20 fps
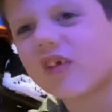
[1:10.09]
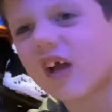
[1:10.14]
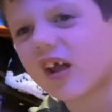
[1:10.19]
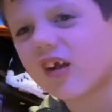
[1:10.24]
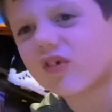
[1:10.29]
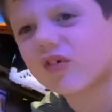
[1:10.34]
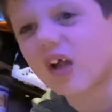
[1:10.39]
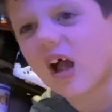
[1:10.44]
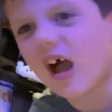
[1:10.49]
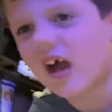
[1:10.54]
I
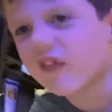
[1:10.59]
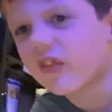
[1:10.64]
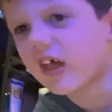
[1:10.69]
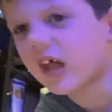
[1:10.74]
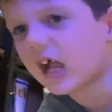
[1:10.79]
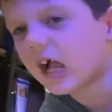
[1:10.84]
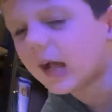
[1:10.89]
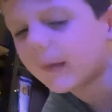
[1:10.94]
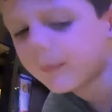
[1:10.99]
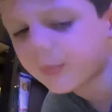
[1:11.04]
don't know how
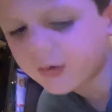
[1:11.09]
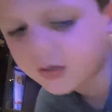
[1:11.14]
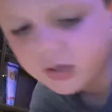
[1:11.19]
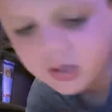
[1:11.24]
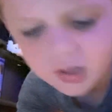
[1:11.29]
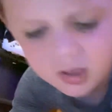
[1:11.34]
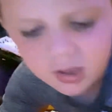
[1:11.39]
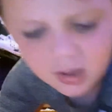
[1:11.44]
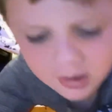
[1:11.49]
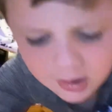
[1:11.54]
that happened.
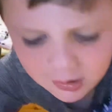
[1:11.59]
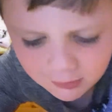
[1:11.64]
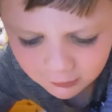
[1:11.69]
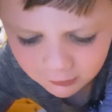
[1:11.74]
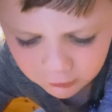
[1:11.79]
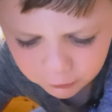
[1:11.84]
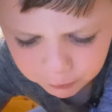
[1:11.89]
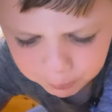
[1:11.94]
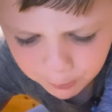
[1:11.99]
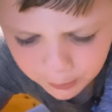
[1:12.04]

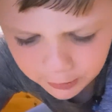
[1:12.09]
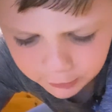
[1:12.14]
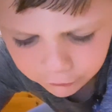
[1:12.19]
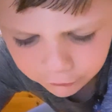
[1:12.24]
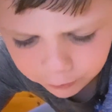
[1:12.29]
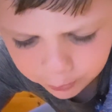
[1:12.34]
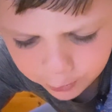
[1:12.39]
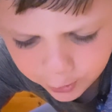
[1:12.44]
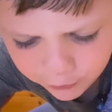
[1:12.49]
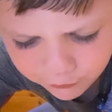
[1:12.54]

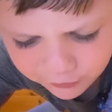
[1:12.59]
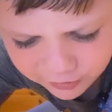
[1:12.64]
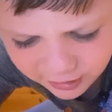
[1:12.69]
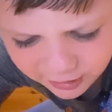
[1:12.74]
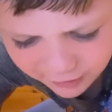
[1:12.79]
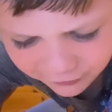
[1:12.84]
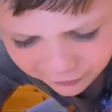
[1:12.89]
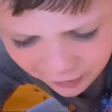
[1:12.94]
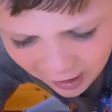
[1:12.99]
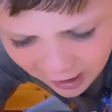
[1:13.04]
space movie
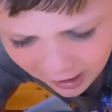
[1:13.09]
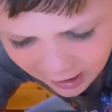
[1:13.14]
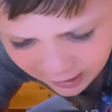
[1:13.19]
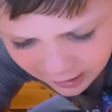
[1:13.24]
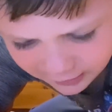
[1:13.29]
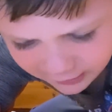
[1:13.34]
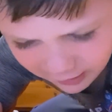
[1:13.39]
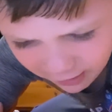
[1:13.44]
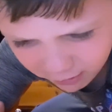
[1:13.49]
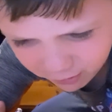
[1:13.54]
at the
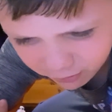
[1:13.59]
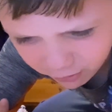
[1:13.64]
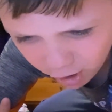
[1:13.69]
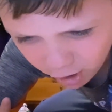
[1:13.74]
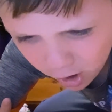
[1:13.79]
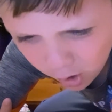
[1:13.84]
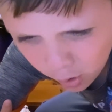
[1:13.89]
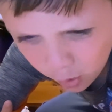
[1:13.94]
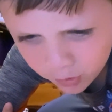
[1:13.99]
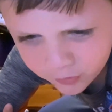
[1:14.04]
end. I don't
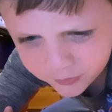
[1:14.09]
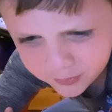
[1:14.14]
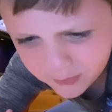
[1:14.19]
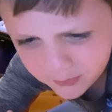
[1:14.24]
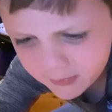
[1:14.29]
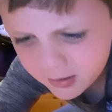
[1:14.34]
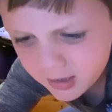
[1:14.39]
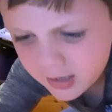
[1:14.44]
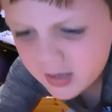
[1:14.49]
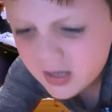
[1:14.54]
know.
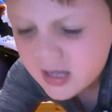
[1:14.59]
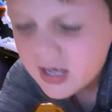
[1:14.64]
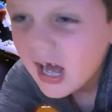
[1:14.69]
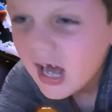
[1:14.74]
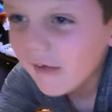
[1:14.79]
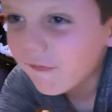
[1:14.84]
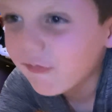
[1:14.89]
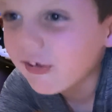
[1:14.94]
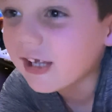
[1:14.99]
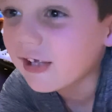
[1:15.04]

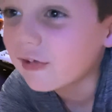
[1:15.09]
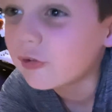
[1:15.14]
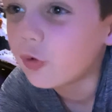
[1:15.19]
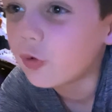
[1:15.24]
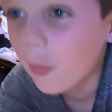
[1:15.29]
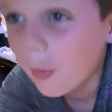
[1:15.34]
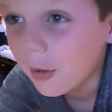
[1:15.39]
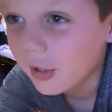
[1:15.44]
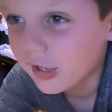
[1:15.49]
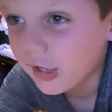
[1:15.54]
I think
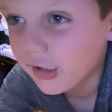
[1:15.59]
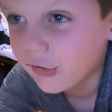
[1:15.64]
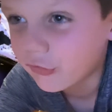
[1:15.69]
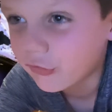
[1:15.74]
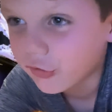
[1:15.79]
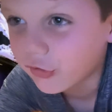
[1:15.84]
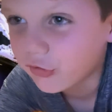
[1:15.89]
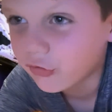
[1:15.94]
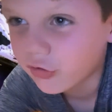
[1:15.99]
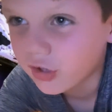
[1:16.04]

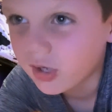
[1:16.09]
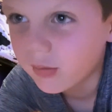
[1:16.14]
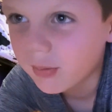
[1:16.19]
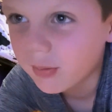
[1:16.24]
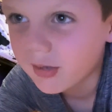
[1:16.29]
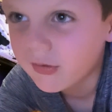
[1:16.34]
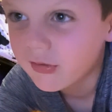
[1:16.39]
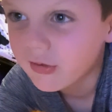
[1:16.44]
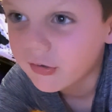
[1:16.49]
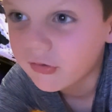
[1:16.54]
Illumination should have
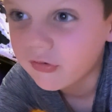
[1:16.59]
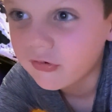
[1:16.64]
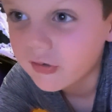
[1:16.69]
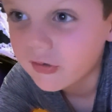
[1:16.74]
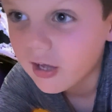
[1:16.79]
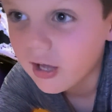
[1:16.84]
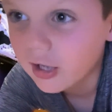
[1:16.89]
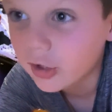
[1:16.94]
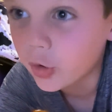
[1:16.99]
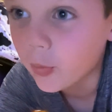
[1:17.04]
made this.
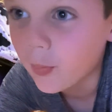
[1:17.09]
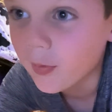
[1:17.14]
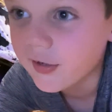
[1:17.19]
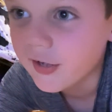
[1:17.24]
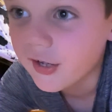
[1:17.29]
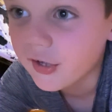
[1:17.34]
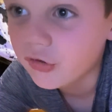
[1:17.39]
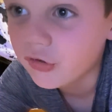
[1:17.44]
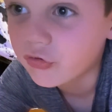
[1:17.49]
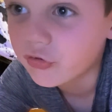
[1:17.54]

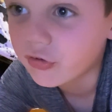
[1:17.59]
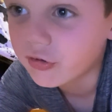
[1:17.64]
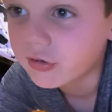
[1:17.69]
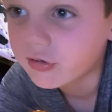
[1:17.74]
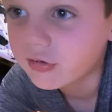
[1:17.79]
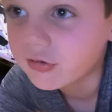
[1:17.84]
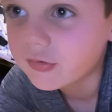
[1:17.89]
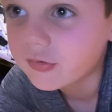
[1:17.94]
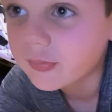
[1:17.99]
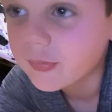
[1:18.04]
Illumination.
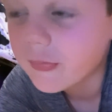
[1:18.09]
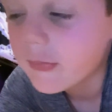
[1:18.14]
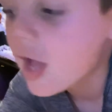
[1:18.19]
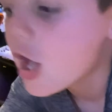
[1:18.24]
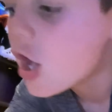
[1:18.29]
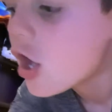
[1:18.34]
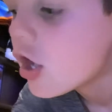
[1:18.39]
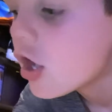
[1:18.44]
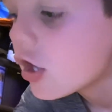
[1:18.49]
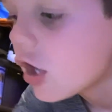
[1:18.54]

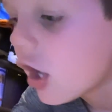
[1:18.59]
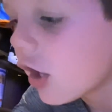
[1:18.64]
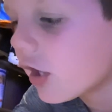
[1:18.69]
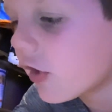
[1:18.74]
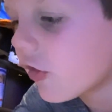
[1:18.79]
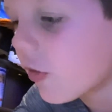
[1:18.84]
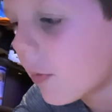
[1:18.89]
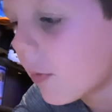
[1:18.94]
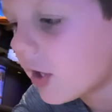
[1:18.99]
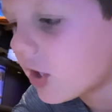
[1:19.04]
Oh yeah,
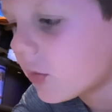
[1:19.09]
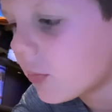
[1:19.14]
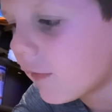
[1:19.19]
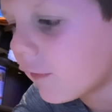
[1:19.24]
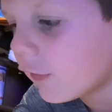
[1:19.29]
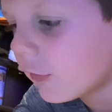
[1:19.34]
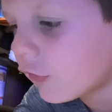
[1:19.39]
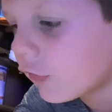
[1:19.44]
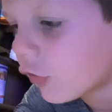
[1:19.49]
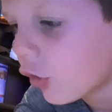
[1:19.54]
the Mario
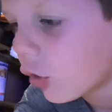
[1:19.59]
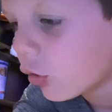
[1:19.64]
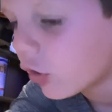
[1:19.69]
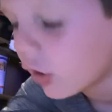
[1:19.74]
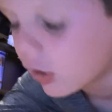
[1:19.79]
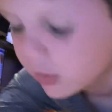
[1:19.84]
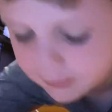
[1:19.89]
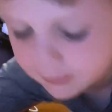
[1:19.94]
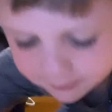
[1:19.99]
movie is so good.